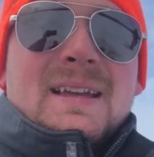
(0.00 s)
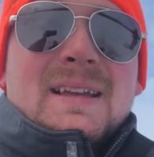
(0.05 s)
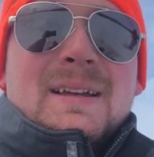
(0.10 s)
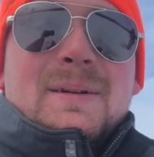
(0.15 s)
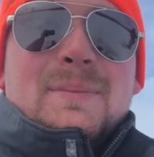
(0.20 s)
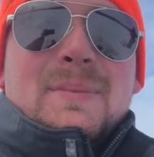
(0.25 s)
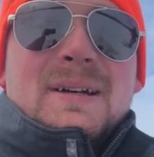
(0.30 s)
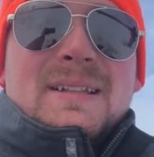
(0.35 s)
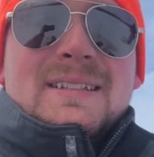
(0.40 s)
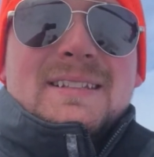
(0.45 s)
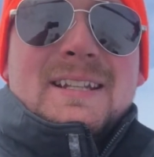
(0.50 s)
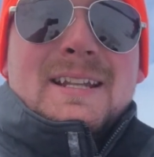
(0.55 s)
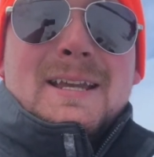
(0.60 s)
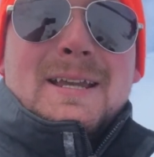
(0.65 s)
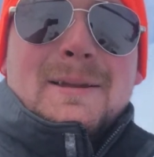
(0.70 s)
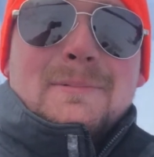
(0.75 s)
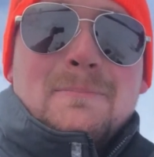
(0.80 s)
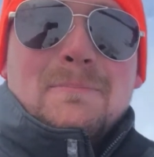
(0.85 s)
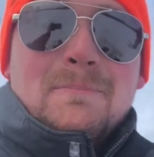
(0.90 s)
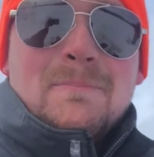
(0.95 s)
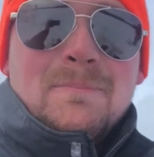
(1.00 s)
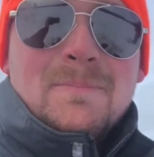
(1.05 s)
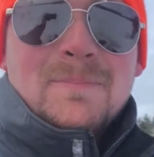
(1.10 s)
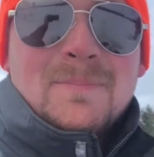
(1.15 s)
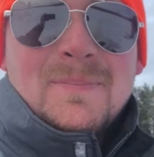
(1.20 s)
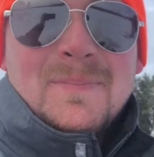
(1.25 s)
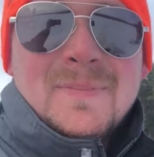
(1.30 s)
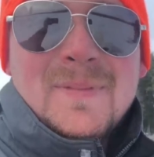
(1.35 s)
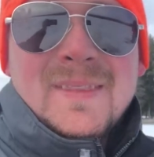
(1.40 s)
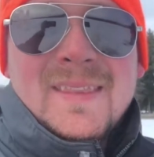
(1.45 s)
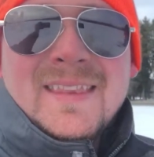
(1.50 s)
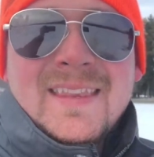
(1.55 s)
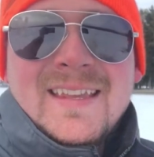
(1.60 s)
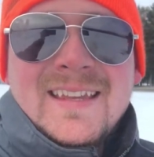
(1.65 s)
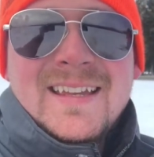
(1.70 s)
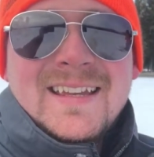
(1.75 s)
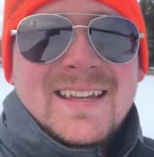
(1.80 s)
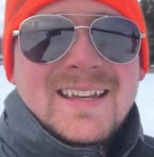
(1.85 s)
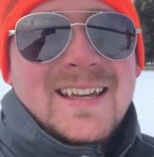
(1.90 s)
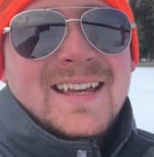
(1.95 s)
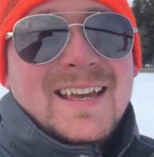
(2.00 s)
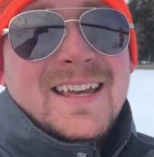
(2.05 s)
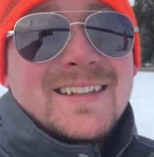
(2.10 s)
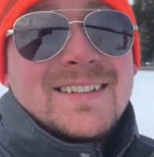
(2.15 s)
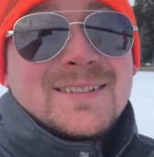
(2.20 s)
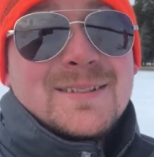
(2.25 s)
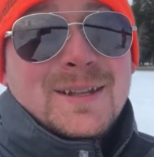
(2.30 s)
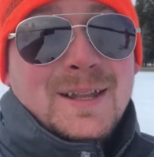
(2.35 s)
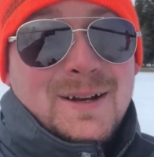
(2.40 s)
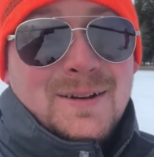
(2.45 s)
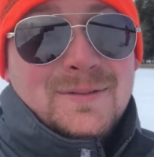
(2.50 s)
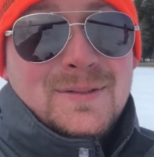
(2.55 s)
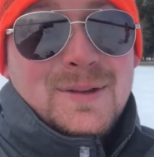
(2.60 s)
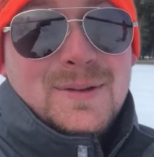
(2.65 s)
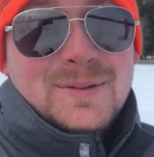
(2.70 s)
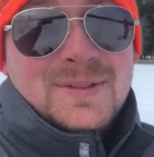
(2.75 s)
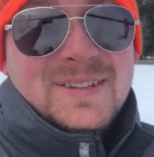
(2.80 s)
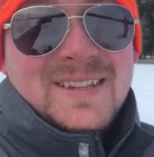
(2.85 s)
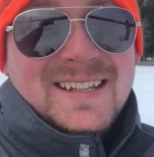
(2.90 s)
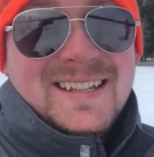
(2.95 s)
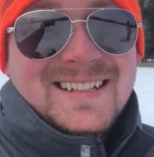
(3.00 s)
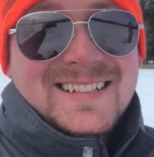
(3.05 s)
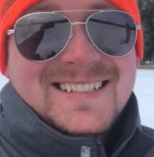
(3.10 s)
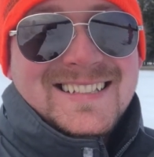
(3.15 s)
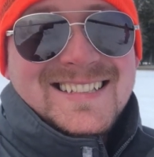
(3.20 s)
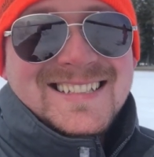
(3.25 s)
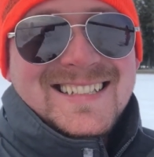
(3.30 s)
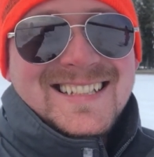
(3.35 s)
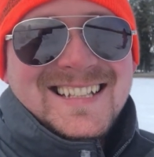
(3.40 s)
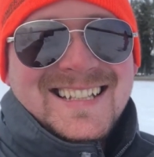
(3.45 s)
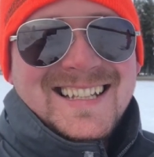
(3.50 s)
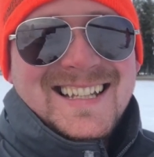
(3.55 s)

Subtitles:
But today is none of those things.